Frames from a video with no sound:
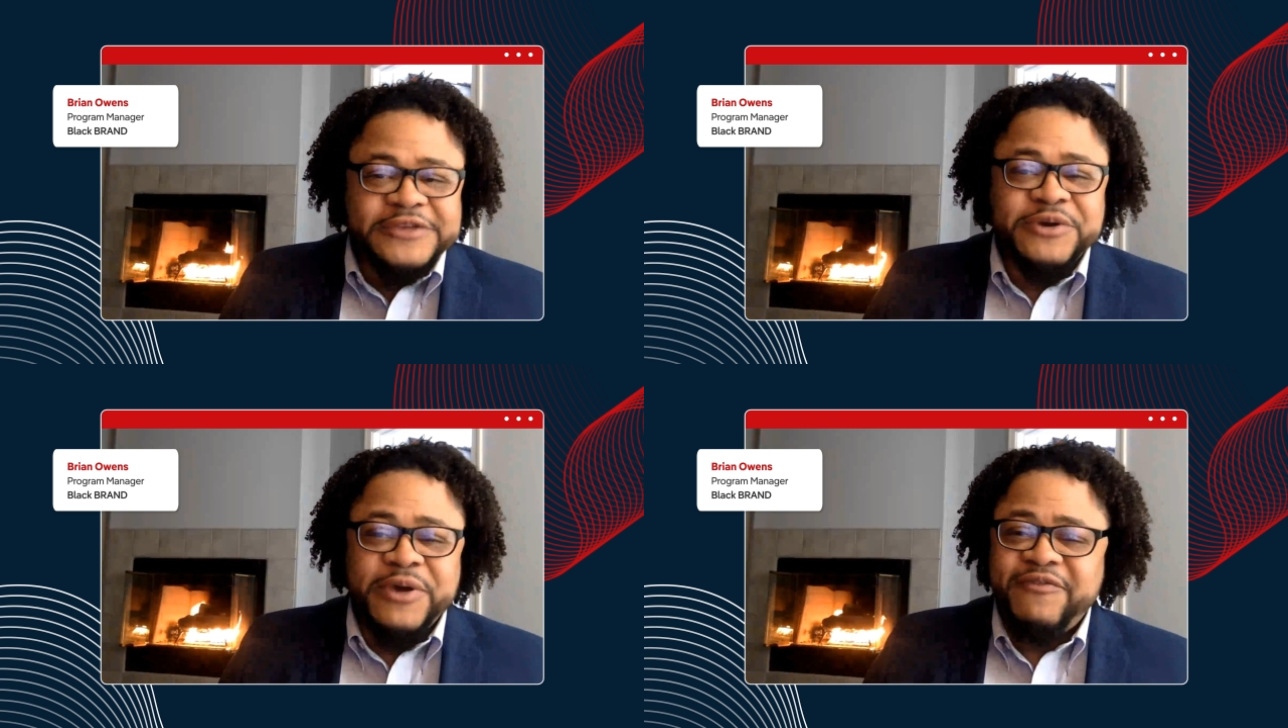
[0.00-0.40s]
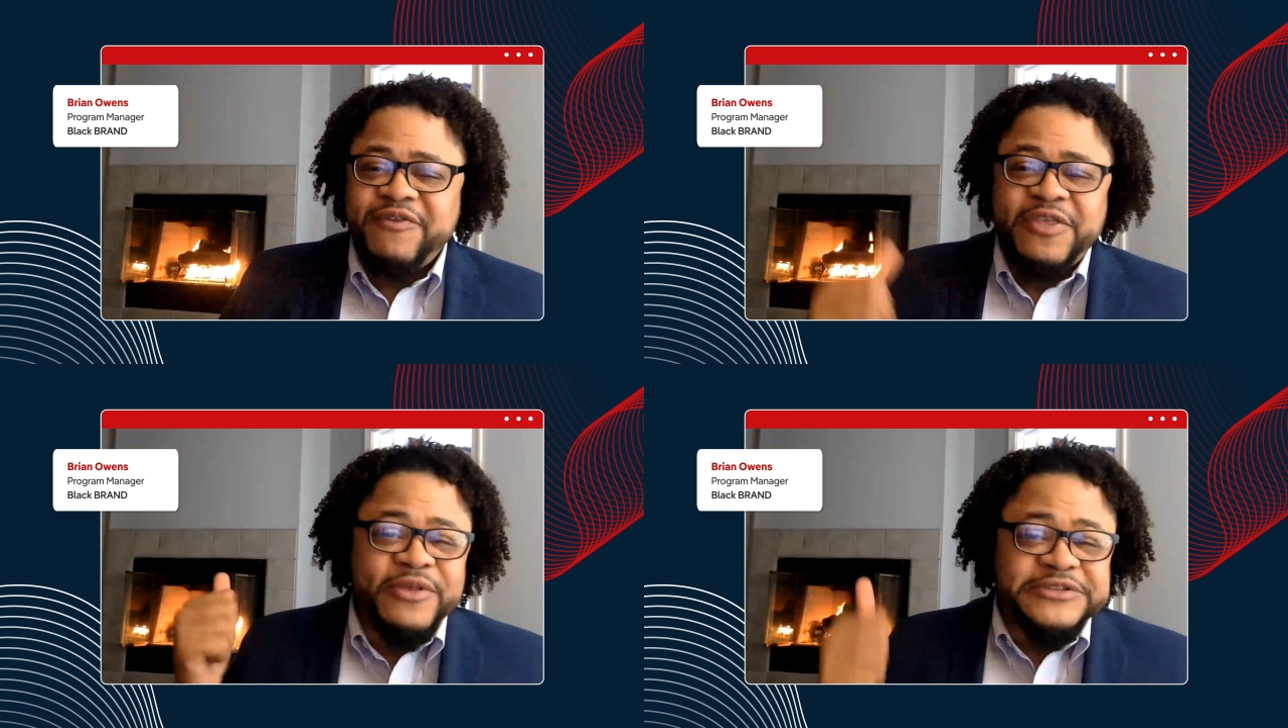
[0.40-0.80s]
So
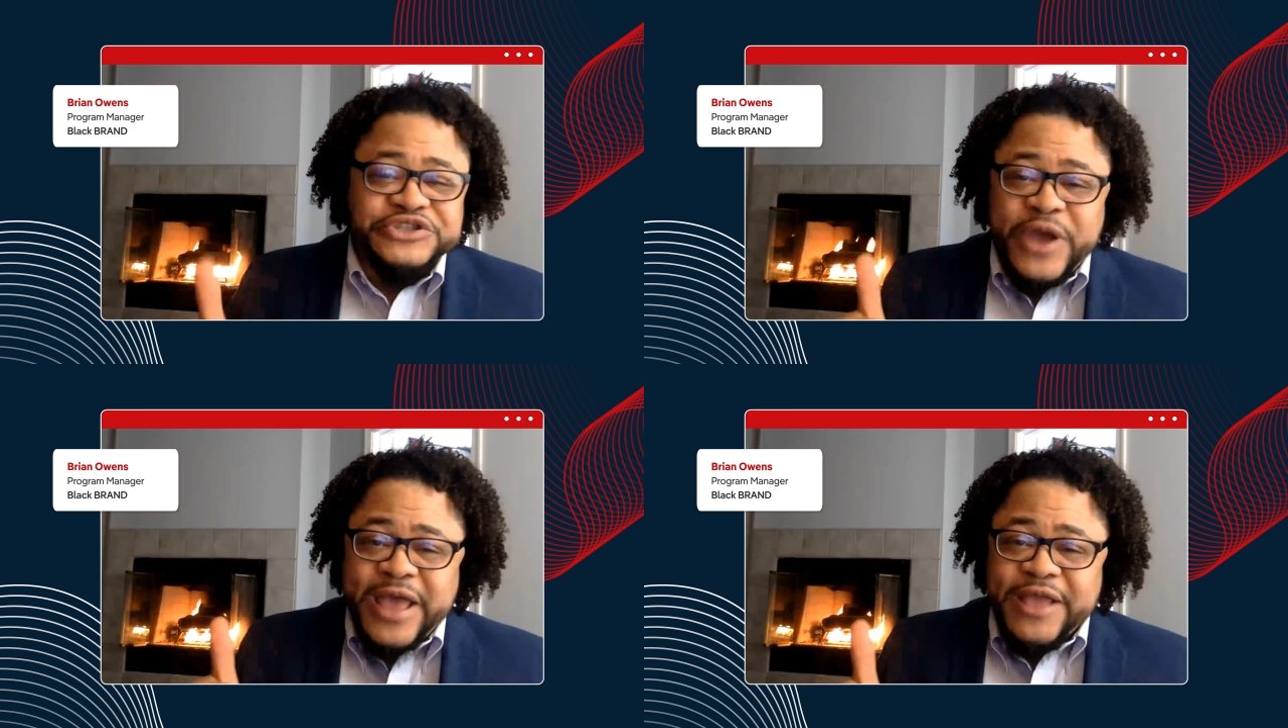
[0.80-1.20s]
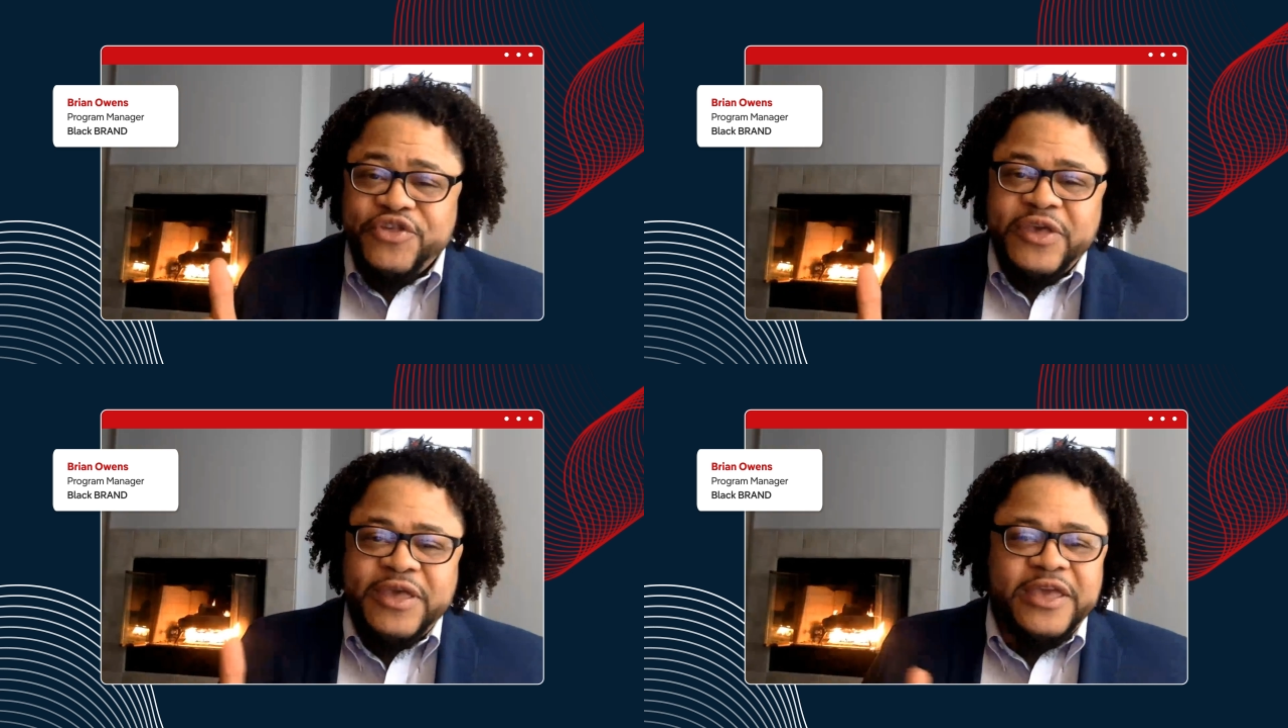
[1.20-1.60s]
giving them the
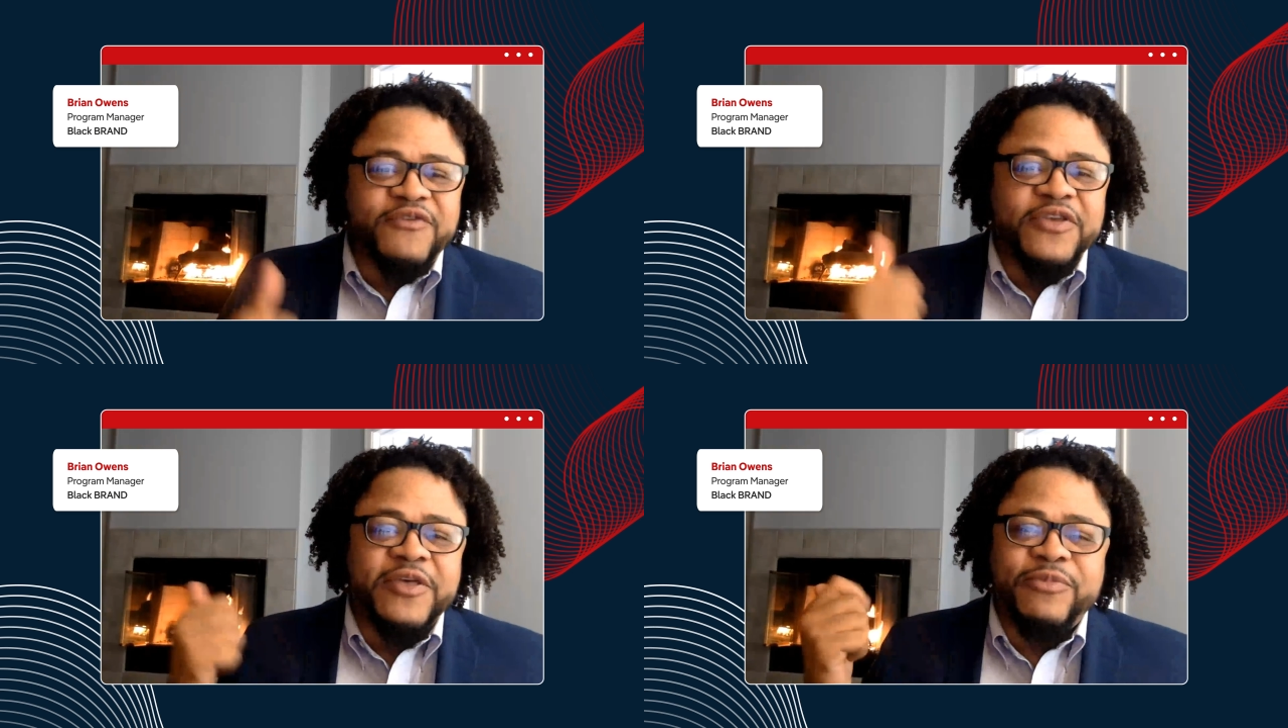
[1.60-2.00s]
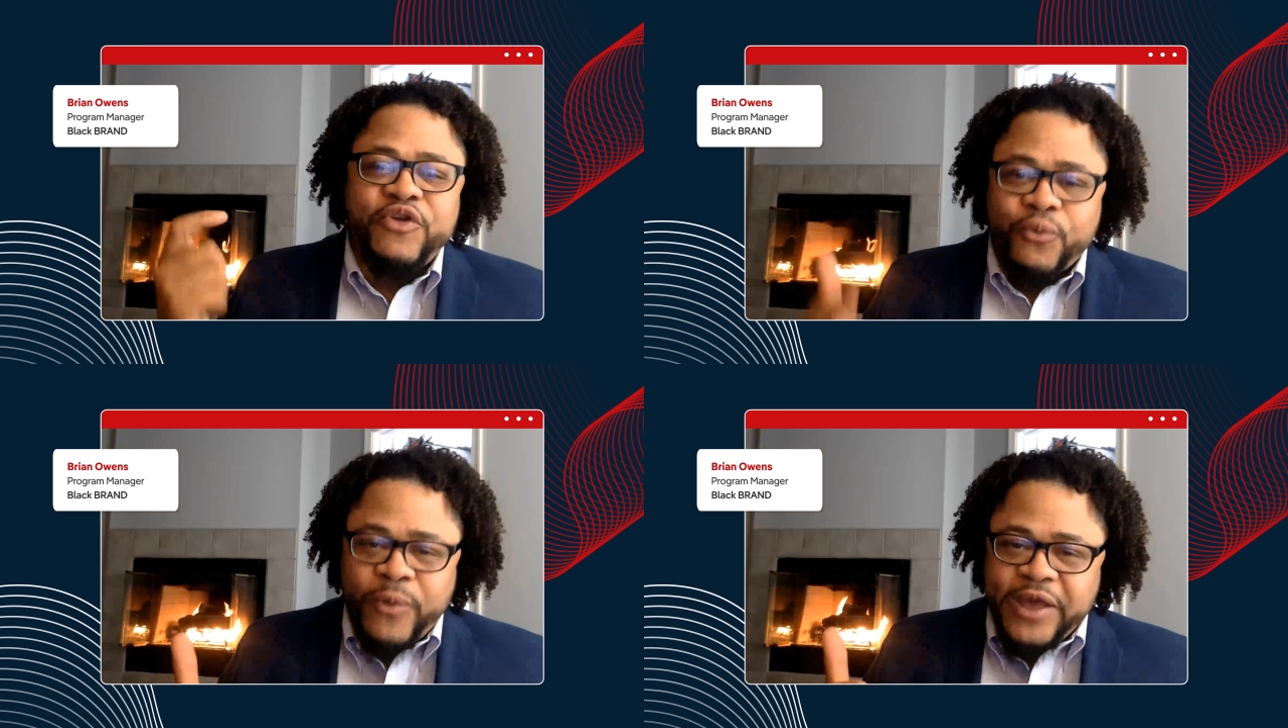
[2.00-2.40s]
strategy, giving
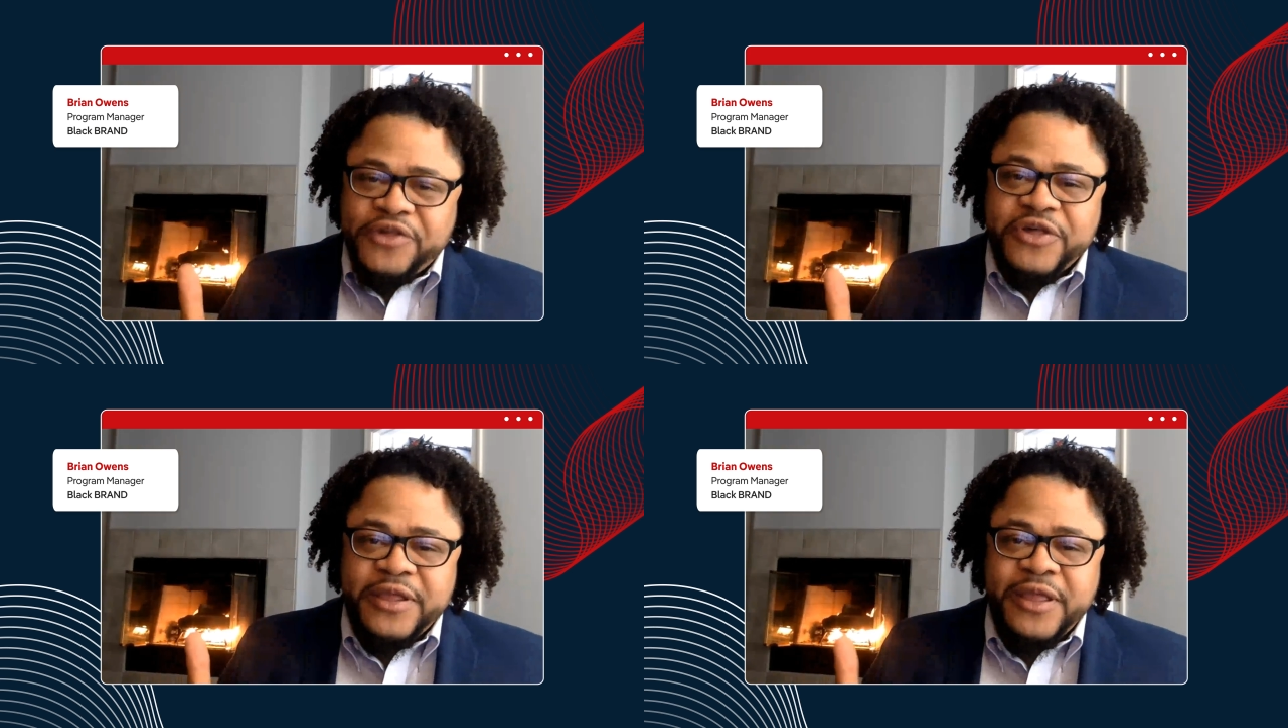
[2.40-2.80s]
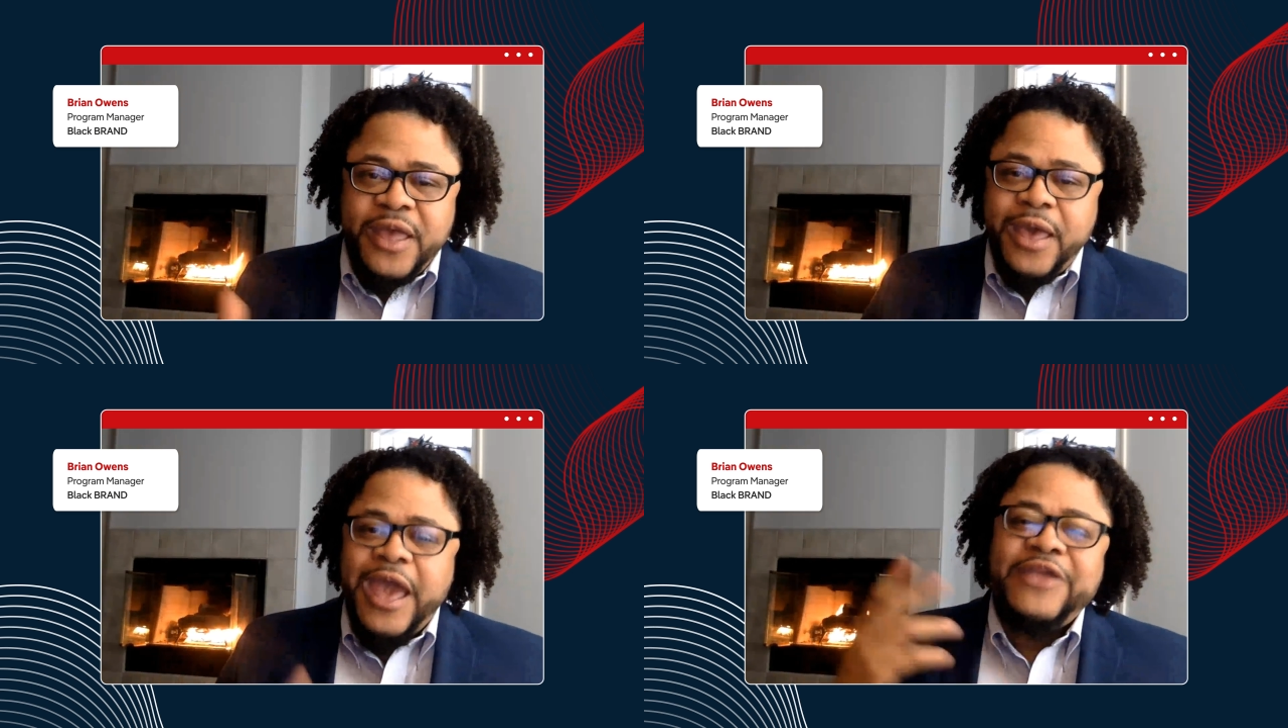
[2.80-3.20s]
them the direction,